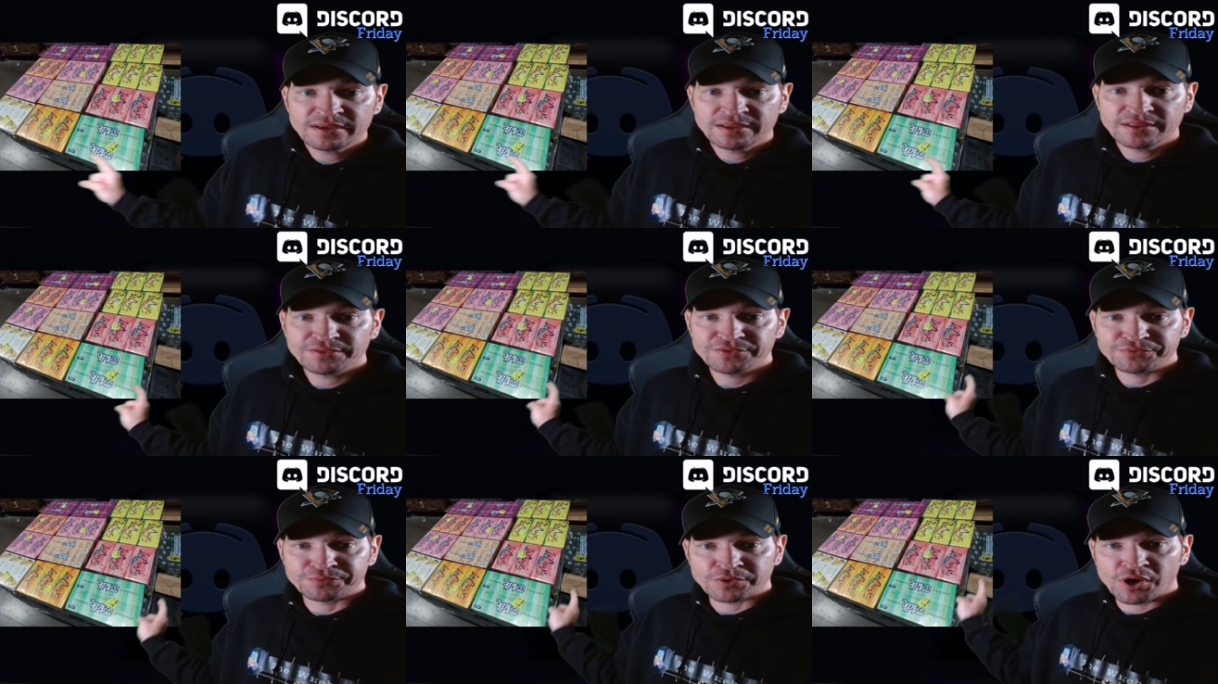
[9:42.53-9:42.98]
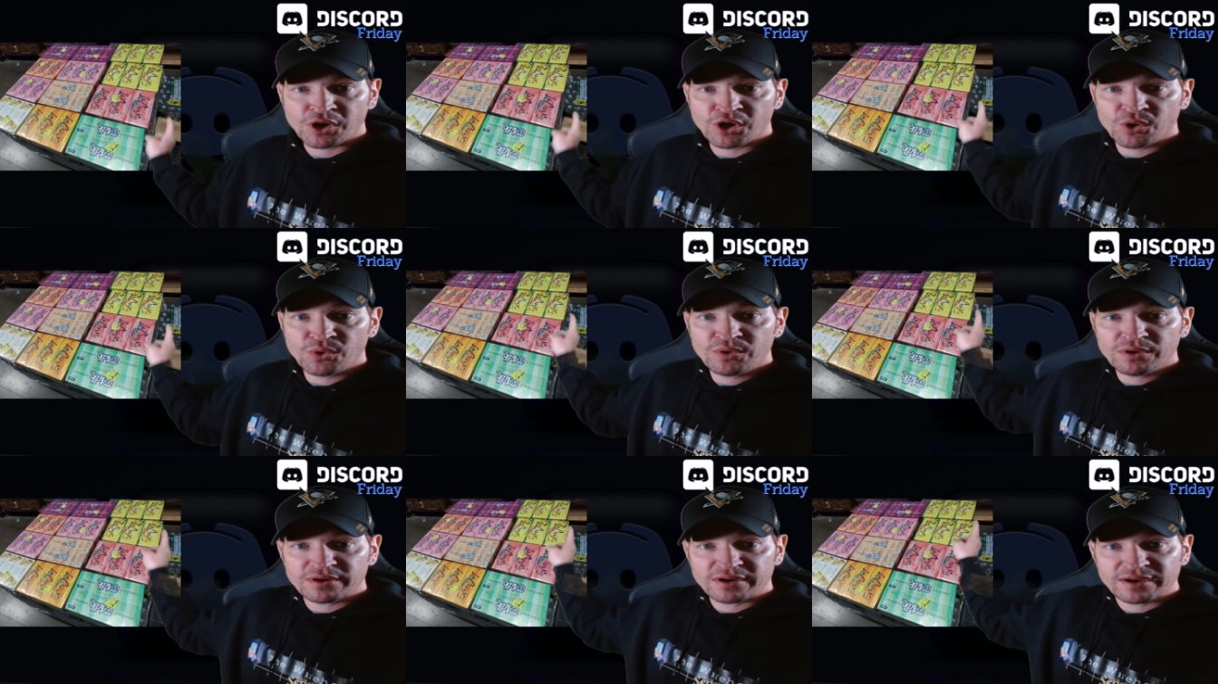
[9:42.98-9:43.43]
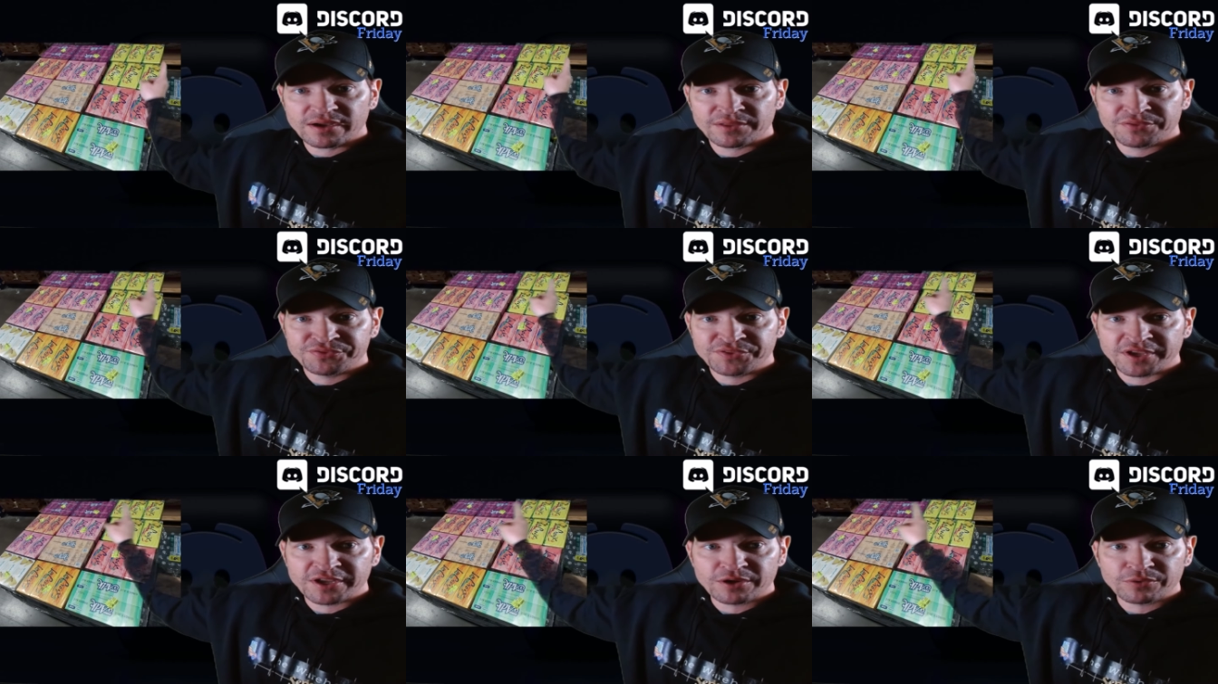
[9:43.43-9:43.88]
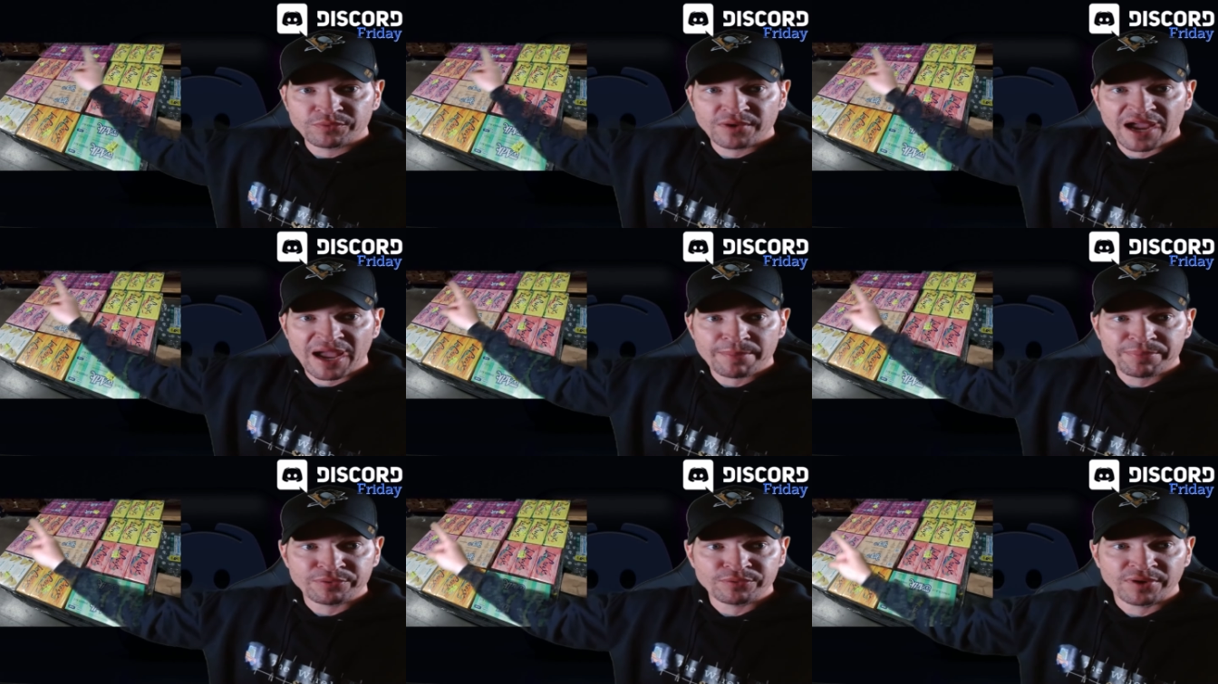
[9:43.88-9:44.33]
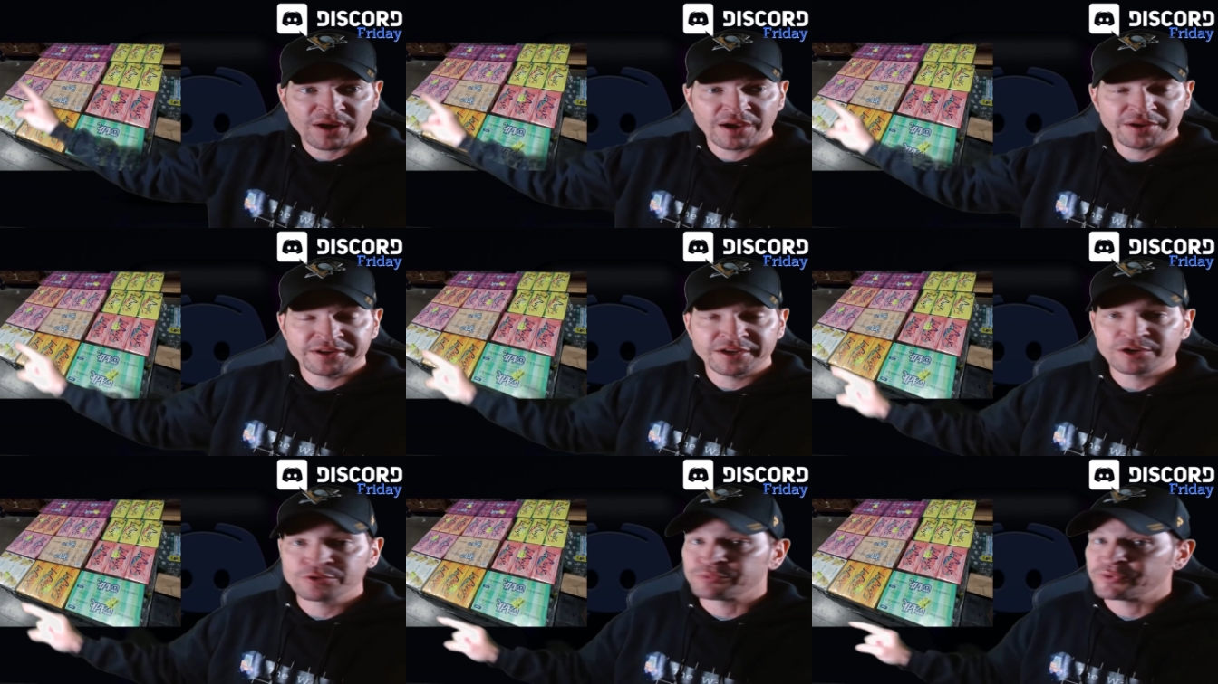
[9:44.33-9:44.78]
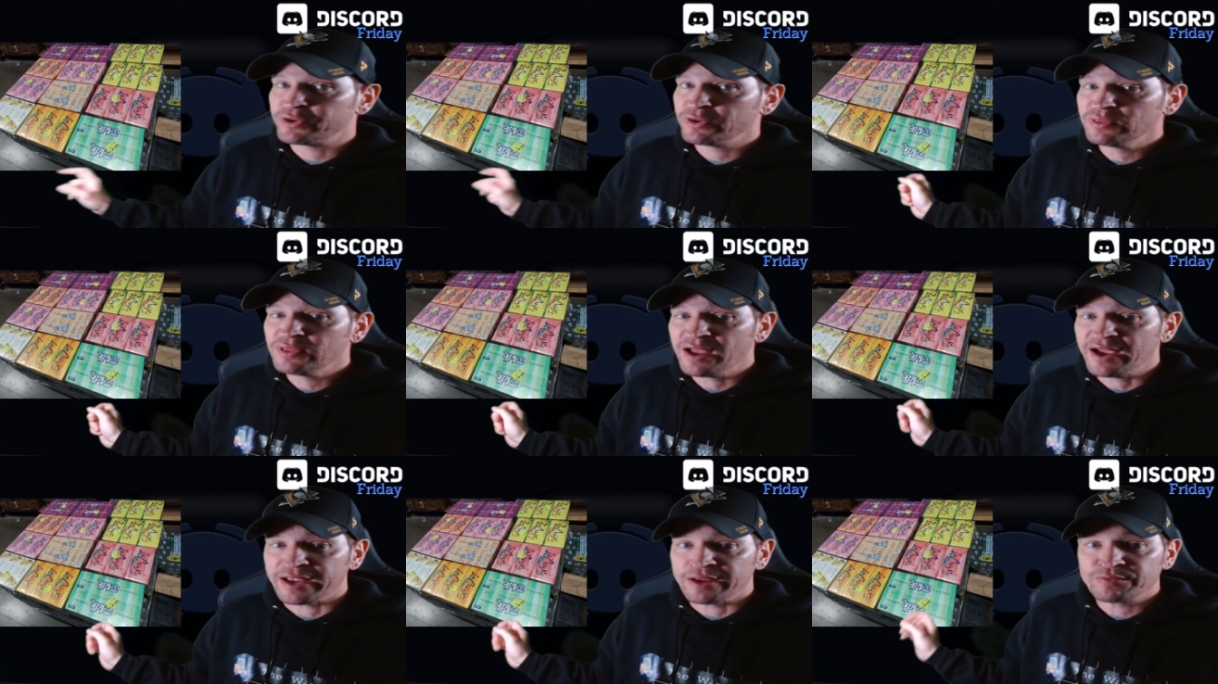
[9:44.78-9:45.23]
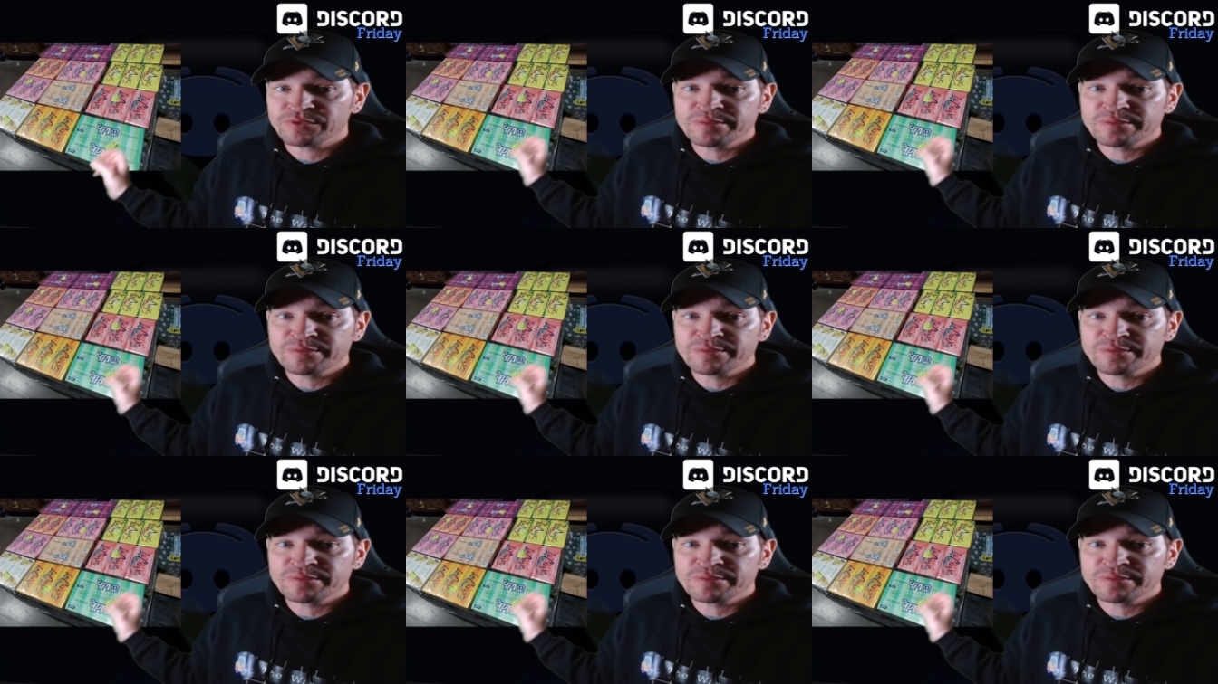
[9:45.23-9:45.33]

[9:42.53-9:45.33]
Throw a finger wrap around here real light.